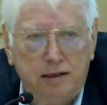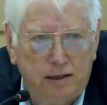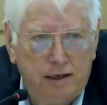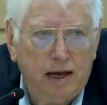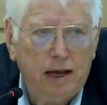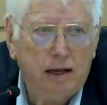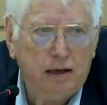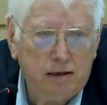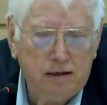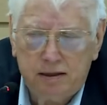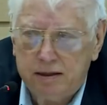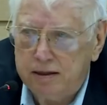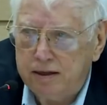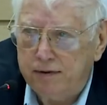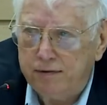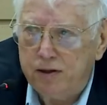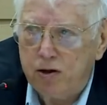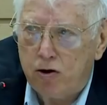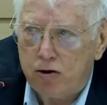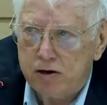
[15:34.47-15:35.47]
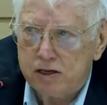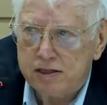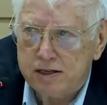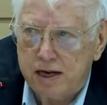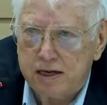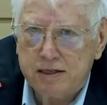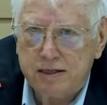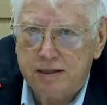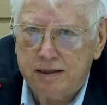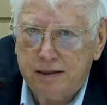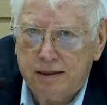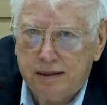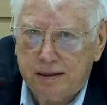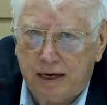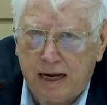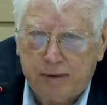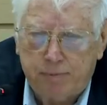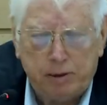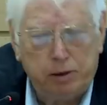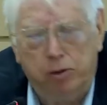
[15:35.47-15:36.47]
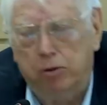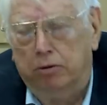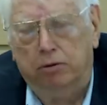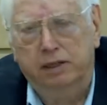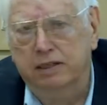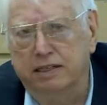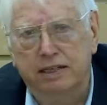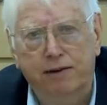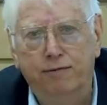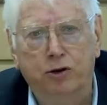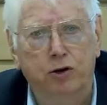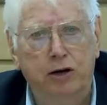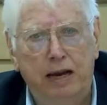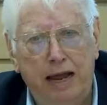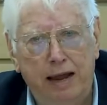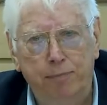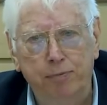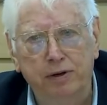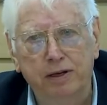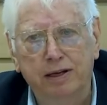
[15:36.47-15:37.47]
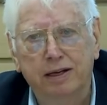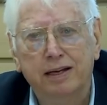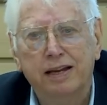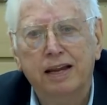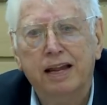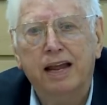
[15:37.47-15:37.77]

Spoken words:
the head of the RSS. I'd be, oh, it's never going to happen.